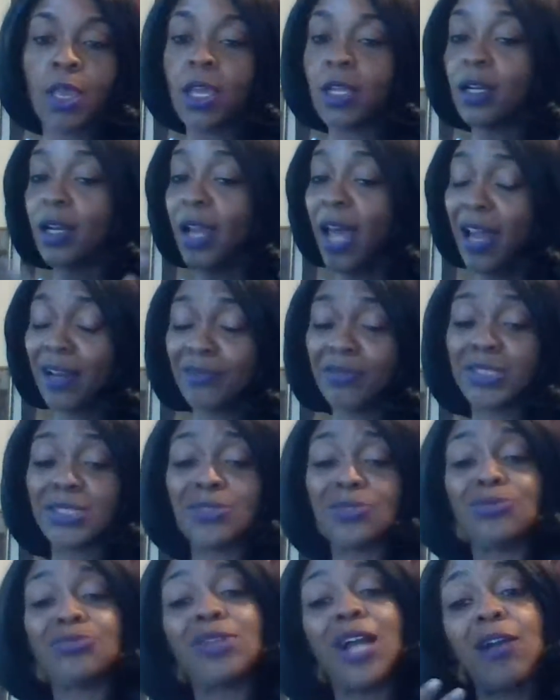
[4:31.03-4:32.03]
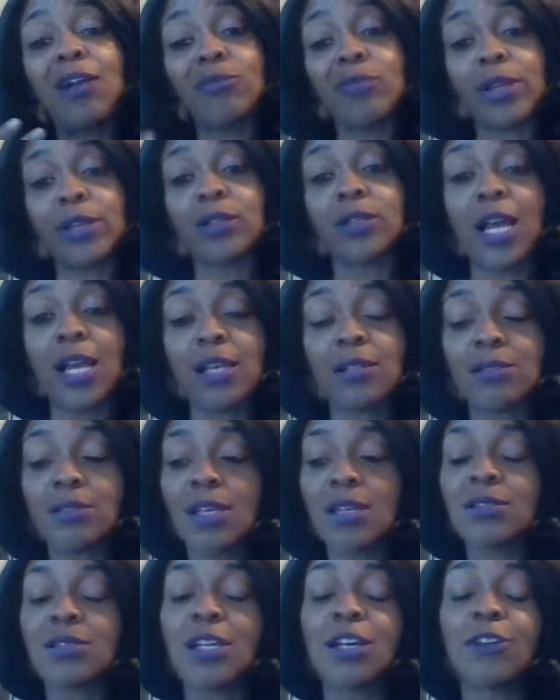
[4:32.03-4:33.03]
And a lot of us do not recognize
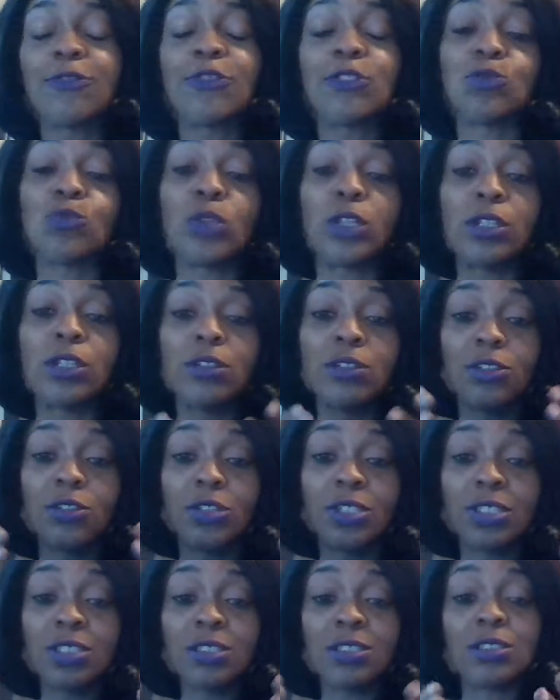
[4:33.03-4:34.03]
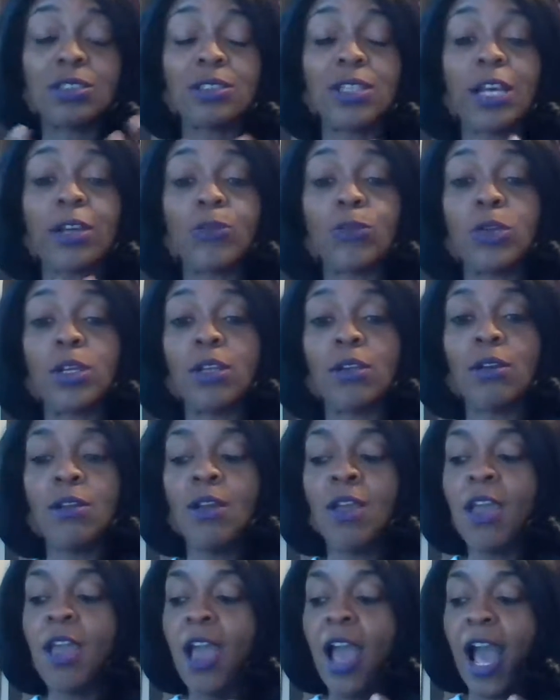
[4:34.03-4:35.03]
that stuff, and it's just like when
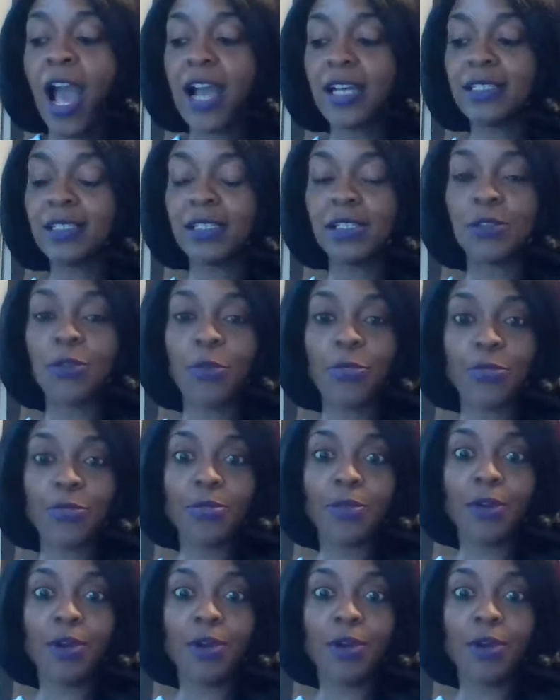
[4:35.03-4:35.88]
I see this